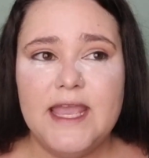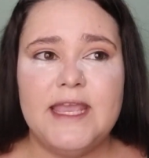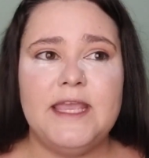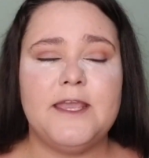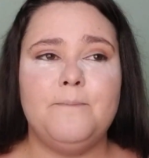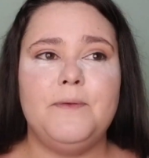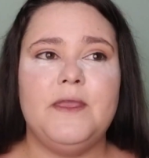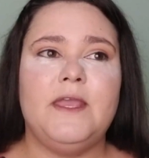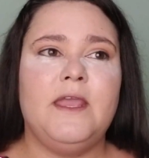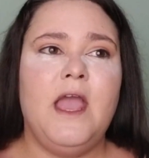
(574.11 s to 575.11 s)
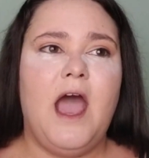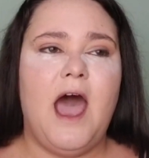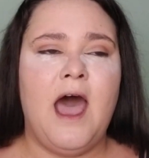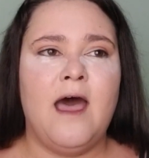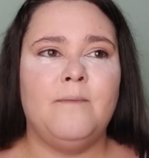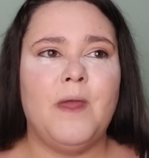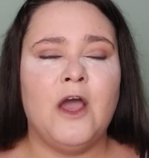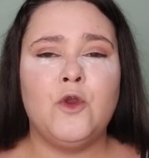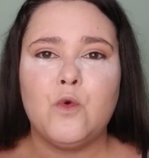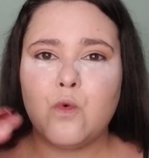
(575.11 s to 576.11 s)
He can be
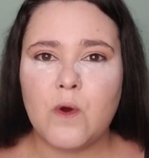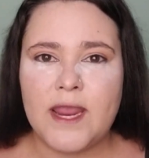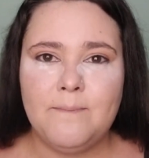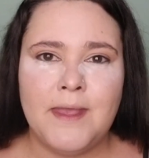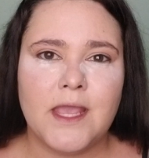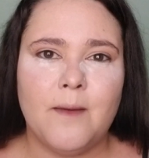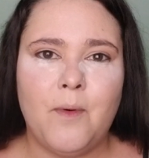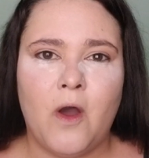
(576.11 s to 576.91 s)
a great makeup